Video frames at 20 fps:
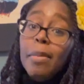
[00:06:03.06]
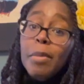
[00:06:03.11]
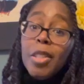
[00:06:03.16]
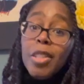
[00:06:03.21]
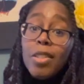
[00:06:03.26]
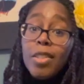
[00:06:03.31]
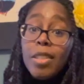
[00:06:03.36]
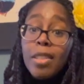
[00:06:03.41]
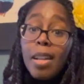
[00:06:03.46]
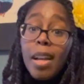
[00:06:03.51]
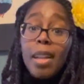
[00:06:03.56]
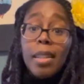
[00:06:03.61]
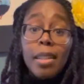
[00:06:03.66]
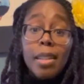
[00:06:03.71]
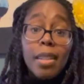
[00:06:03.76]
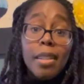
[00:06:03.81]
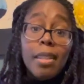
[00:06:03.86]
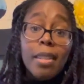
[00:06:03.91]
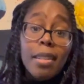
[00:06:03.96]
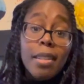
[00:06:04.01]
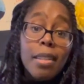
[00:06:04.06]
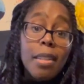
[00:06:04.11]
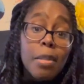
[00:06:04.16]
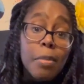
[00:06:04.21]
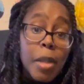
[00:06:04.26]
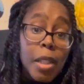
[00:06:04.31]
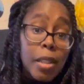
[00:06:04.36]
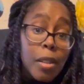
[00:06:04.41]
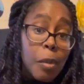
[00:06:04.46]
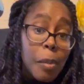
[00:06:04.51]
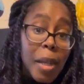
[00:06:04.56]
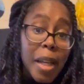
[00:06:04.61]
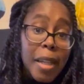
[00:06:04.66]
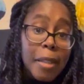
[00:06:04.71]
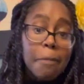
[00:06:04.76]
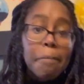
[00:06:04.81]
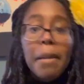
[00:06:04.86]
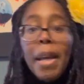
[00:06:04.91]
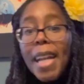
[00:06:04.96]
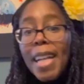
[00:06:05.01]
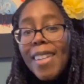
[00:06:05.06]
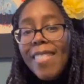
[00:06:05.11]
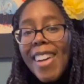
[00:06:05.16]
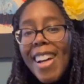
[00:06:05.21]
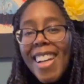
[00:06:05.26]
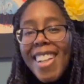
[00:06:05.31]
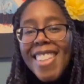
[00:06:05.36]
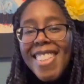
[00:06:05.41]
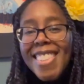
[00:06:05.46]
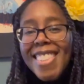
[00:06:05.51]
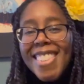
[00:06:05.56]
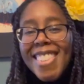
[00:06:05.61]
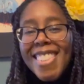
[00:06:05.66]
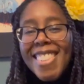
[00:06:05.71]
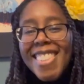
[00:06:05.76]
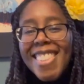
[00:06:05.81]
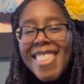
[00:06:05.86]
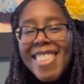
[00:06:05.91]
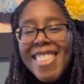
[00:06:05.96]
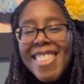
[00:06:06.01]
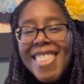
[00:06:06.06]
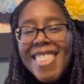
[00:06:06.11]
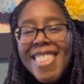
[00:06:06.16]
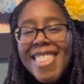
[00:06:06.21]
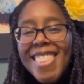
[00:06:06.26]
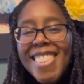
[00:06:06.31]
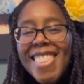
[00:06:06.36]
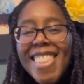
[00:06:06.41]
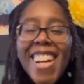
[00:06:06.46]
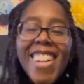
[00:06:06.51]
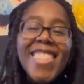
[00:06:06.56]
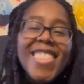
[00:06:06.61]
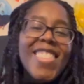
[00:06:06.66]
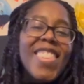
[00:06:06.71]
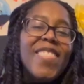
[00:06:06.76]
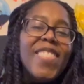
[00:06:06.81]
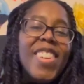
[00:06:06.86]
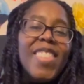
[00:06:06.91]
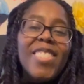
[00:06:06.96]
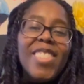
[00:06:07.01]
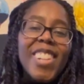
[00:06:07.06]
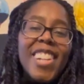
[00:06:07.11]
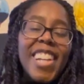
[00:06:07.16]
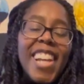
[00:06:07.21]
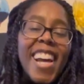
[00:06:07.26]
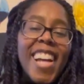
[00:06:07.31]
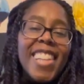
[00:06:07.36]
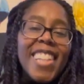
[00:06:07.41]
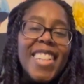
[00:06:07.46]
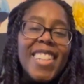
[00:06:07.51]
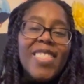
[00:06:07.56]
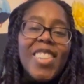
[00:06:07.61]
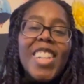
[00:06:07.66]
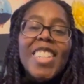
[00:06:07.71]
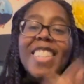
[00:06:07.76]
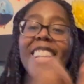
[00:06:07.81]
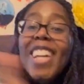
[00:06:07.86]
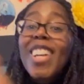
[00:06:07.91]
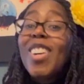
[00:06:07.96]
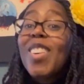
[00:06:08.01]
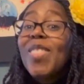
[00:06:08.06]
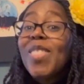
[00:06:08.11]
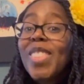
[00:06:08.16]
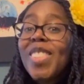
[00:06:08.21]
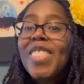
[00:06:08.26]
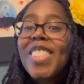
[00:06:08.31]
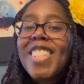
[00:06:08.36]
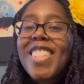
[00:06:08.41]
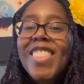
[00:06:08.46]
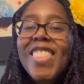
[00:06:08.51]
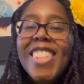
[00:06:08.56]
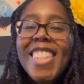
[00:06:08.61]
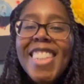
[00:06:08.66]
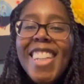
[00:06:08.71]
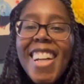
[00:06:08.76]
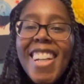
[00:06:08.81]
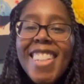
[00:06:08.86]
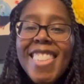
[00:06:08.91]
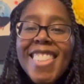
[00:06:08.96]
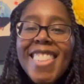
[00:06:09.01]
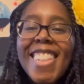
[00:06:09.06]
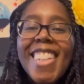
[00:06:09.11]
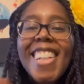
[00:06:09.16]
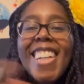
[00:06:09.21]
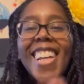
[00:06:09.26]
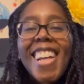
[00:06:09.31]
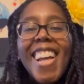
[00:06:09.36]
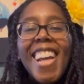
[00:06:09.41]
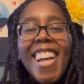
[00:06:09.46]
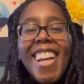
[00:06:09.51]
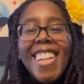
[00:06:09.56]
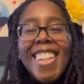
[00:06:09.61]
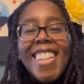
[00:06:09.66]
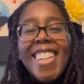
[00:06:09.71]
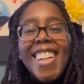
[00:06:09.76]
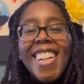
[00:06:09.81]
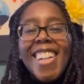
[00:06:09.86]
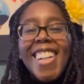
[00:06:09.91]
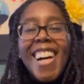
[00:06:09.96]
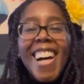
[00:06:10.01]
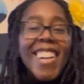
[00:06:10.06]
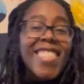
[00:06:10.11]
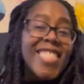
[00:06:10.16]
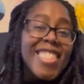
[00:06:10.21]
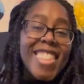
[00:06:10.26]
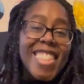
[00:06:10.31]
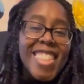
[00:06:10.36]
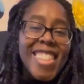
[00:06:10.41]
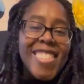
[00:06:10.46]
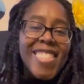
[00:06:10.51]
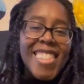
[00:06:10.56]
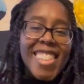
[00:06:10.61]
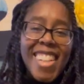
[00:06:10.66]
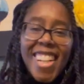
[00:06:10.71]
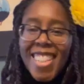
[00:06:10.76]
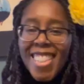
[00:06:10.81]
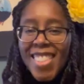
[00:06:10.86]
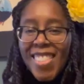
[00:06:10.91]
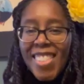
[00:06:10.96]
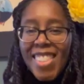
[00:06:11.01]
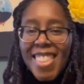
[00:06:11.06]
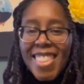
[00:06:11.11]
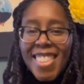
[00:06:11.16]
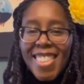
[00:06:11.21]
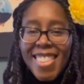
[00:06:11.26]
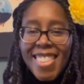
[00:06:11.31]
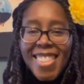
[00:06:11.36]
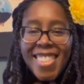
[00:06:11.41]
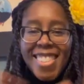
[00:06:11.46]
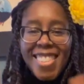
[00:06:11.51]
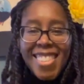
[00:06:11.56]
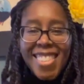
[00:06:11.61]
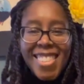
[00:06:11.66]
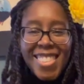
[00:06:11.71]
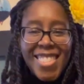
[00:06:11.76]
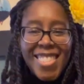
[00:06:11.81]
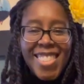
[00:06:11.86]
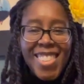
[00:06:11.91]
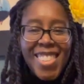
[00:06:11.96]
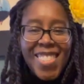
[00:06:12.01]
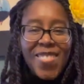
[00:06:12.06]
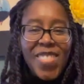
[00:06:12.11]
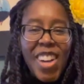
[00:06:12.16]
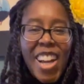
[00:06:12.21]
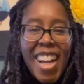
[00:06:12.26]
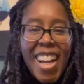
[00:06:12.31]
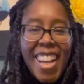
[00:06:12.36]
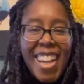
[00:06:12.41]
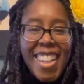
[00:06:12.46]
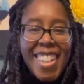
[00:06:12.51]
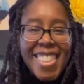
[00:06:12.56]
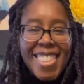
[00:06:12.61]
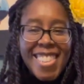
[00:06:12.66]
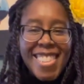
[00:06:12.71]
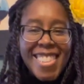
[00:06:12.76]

Mr. Snidely because he's my little man. Anyway that was my February Cat Lady box. I hope you enjoyed that, and uh, I will see you in the next one. Bye.